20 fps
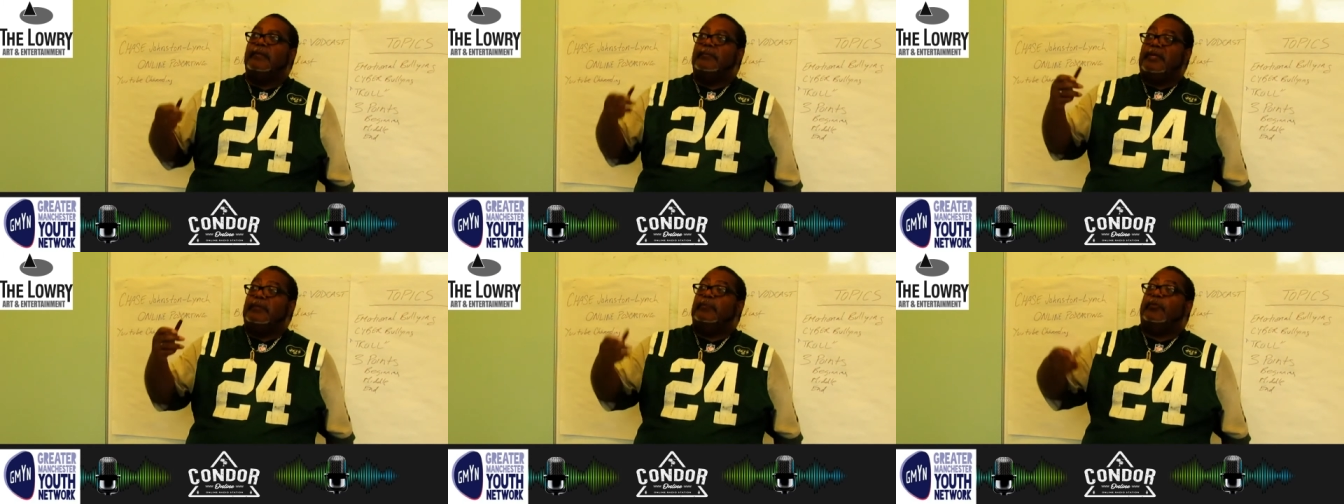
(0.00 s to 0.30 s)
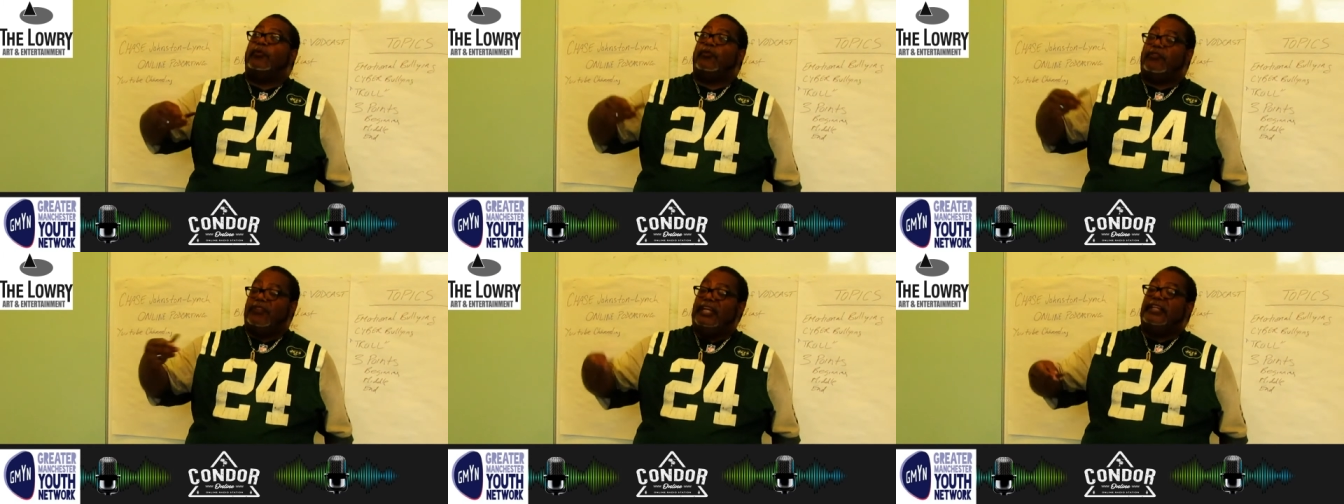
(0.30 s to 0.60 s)

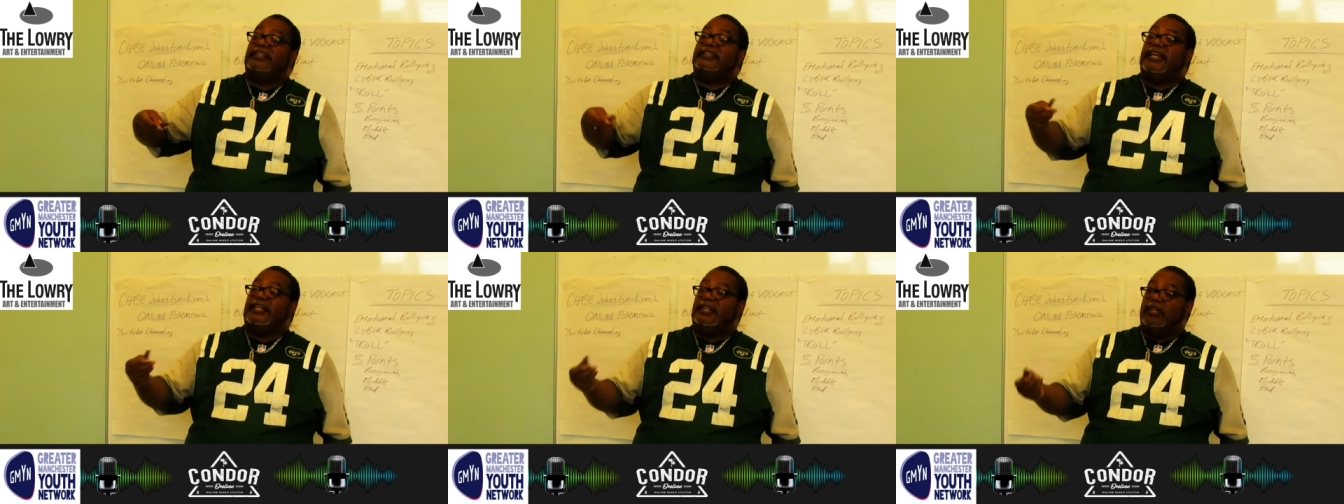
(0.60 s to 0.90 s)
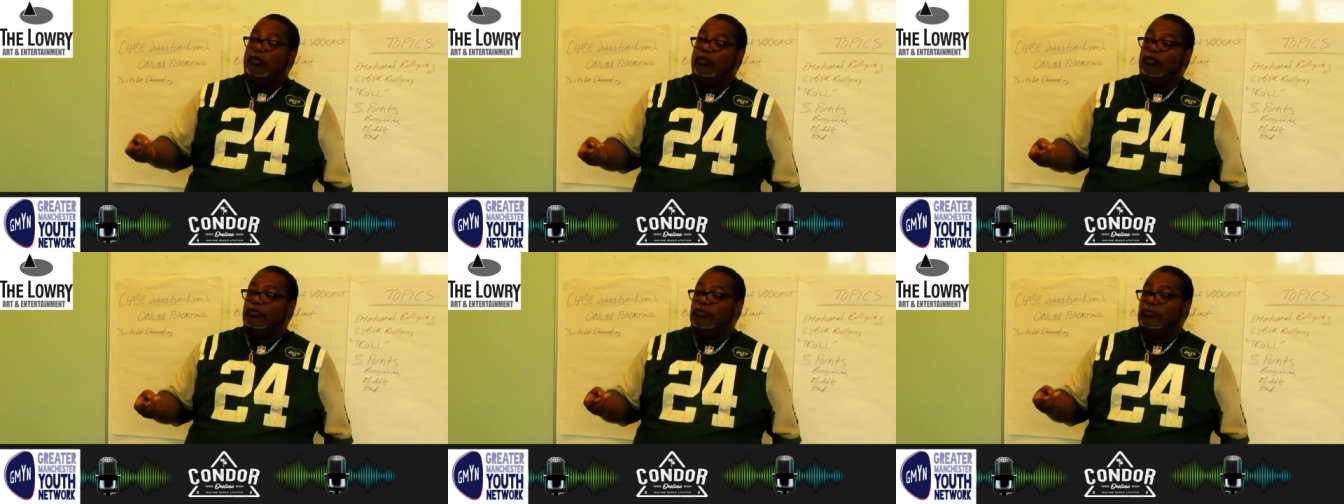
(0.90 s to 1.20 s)
people think they
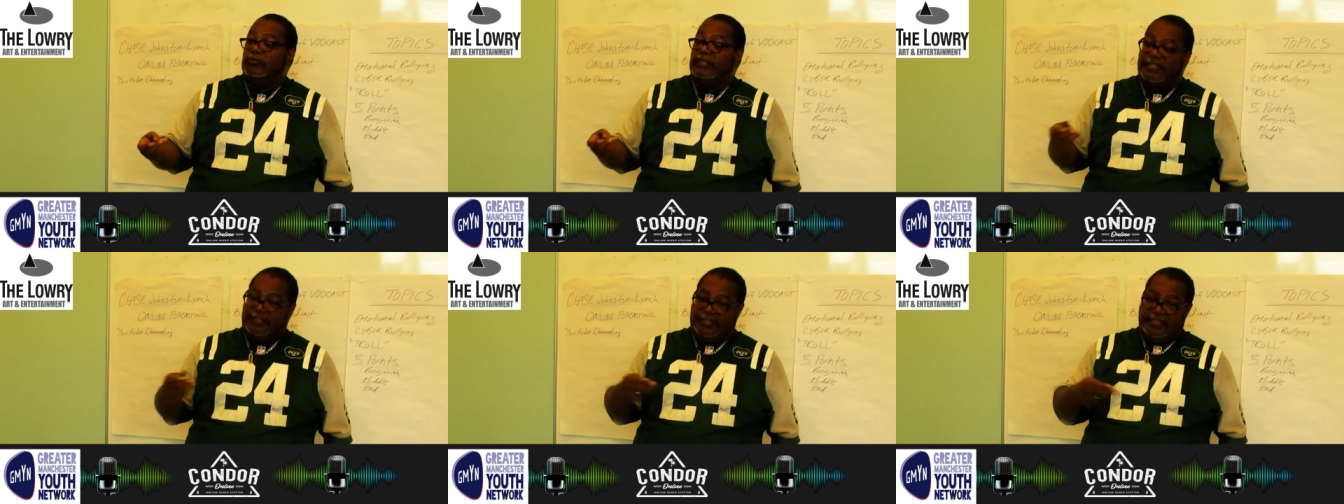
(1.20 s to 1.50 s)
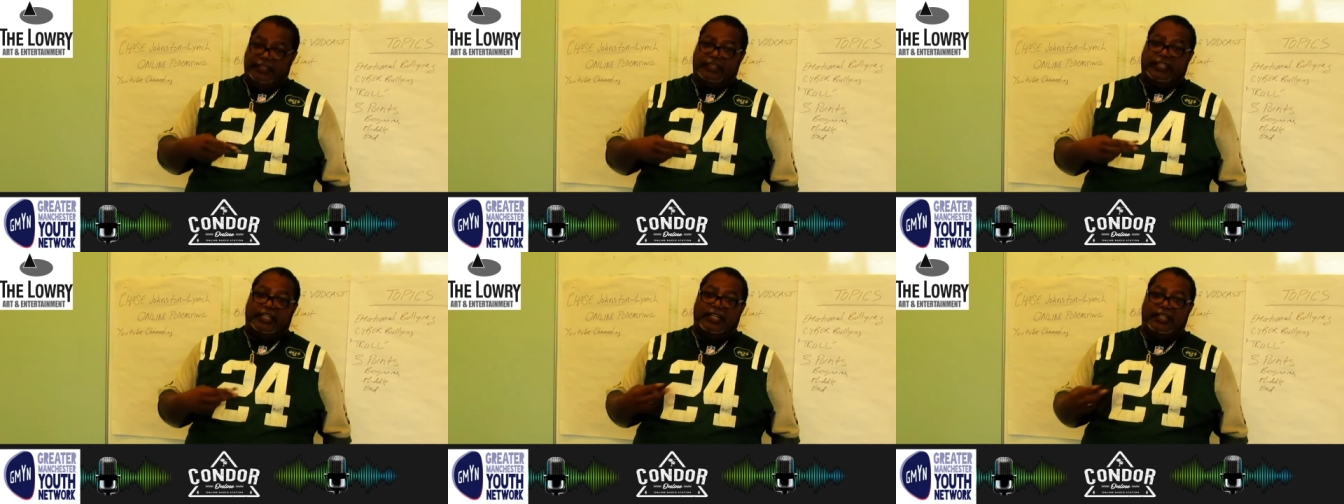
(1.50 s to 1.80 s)
know you. They
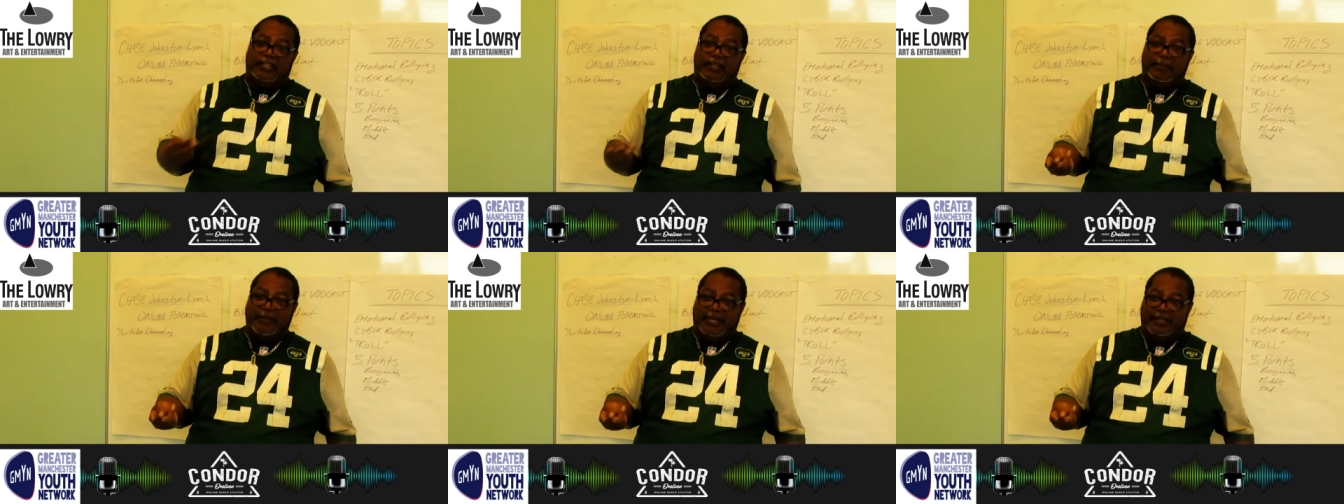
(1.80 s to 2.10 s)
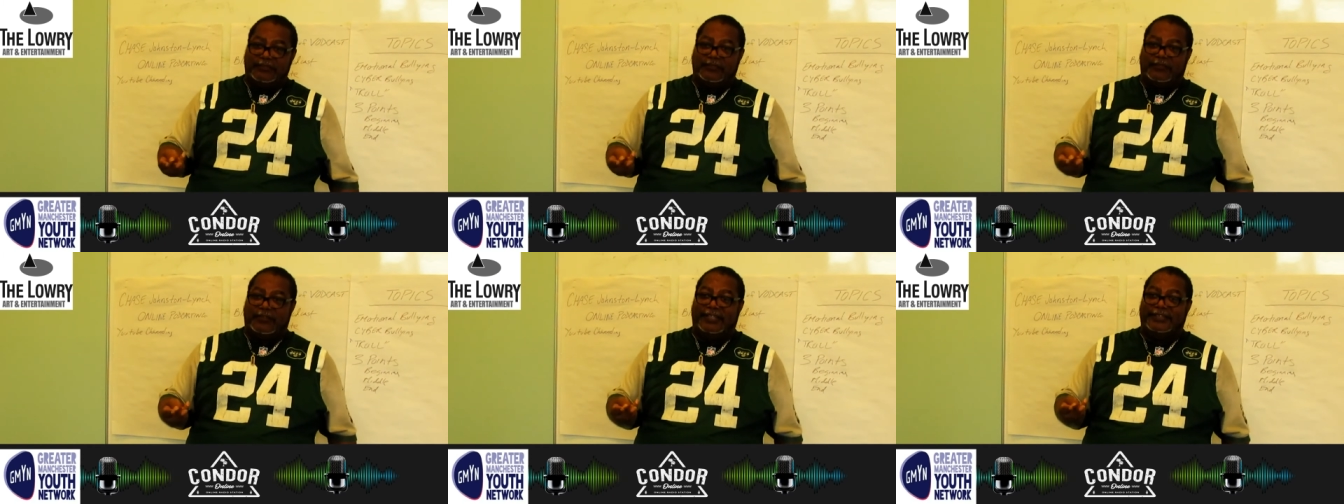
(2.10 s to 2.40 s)
think they're your
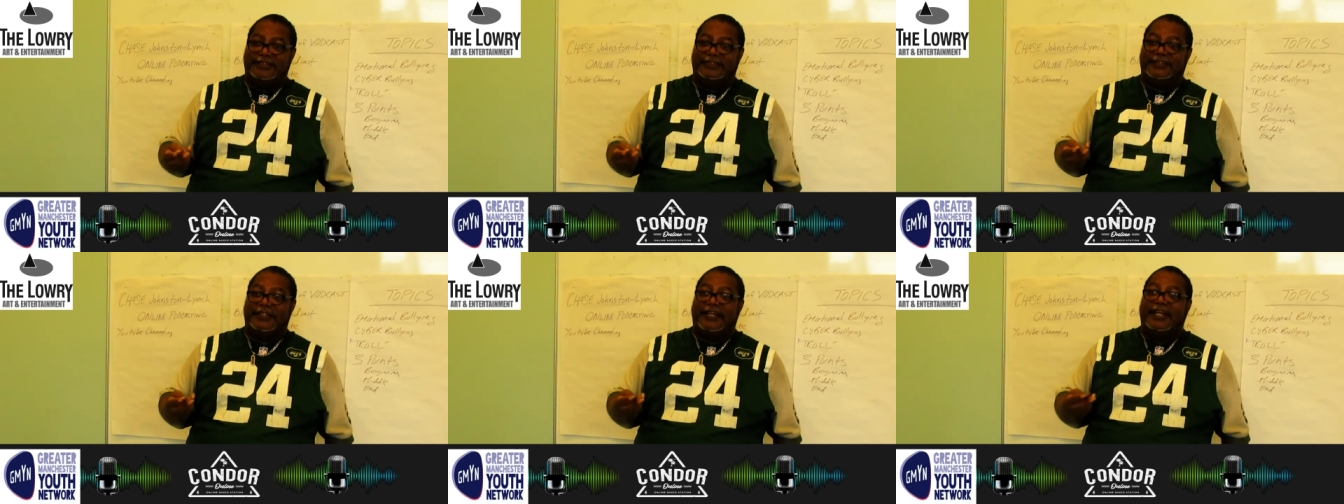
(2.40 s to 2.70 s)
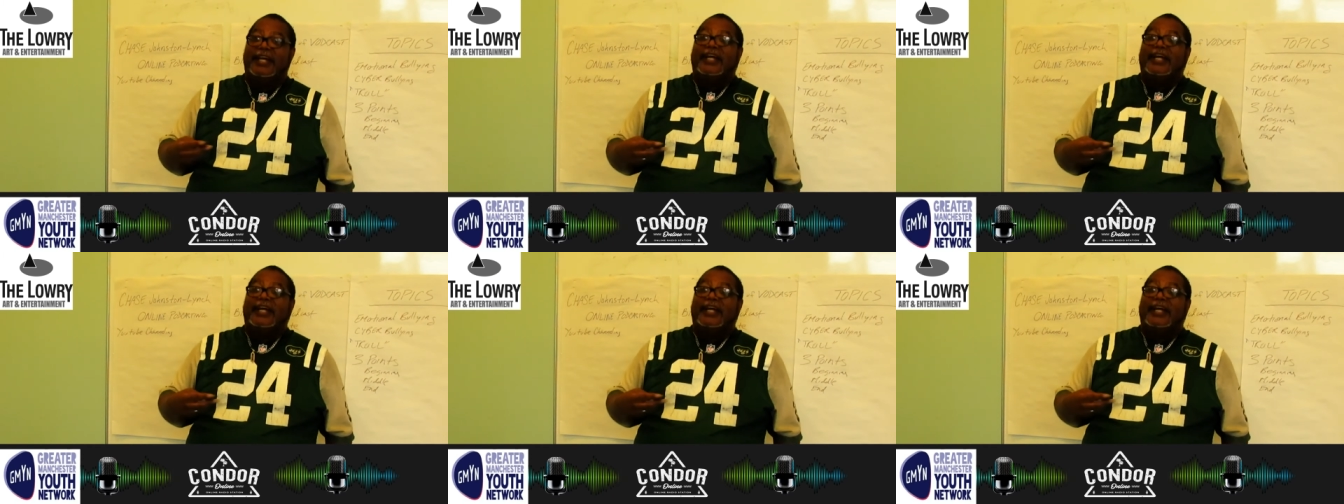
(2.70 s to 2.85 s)
best friends.